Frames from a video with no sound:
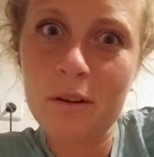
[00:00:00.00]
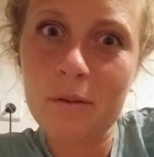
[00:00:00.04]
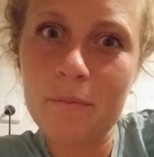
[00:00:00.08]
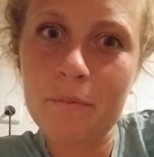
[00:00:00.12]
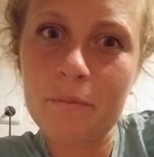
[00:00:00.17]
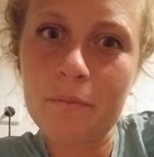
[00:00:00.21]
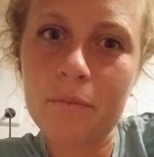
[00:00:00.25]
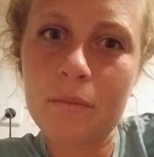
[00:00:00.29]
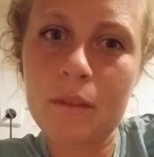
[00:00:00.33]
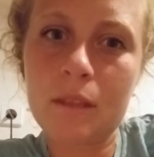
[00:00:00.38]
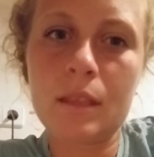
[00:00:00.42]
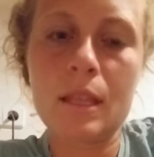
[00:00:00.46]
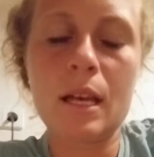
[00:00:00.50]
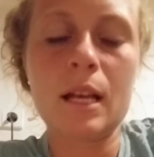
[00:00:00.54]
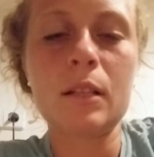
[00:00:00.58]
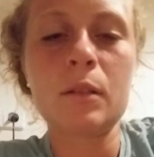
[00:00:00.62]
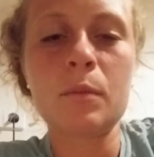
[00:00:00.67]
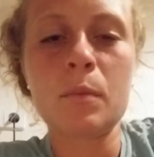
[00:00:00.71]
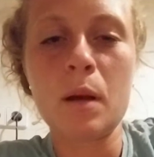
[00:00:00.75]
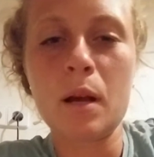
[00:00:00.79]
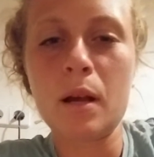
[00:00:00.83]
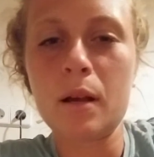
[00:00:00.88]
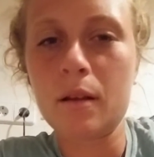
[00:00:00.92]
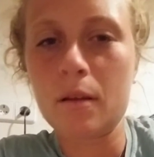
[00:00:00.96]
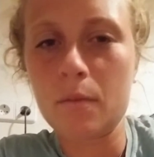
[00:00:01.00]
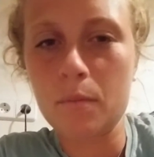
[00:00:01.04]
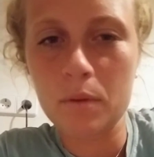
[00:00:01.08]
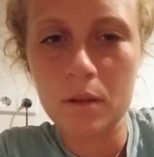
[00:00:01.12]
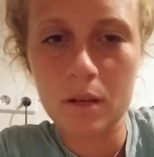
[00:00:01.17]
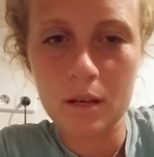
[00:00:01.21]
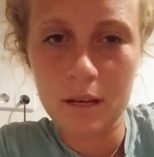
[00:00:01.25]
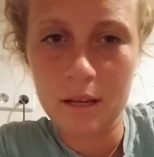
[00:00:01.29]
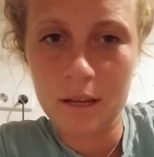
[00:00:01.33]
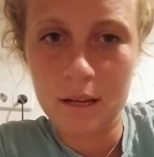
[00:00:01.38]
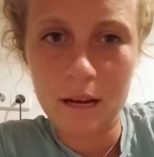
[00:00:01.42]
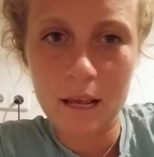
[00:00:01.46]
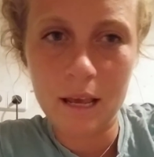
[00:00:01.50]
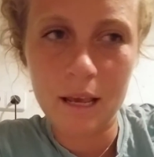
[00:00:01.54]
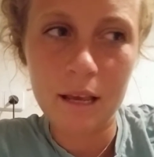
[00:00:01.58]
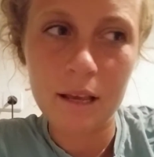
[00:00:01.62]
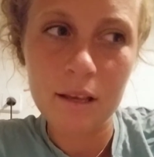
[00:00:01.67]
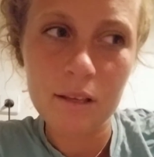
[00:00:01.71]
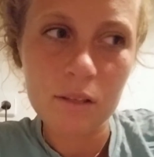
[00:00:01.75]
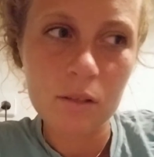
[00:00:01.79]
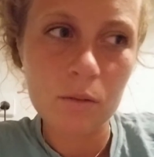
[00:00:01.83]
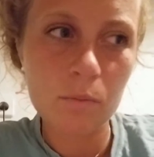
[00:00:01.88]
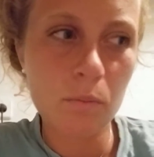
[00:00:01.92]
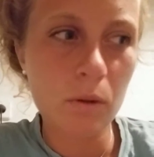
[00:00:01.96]
That's my opinion, I guess.
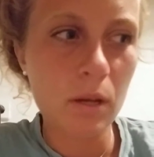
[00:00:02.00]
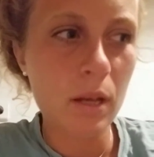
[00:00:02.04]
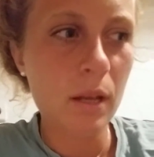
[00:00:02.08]
But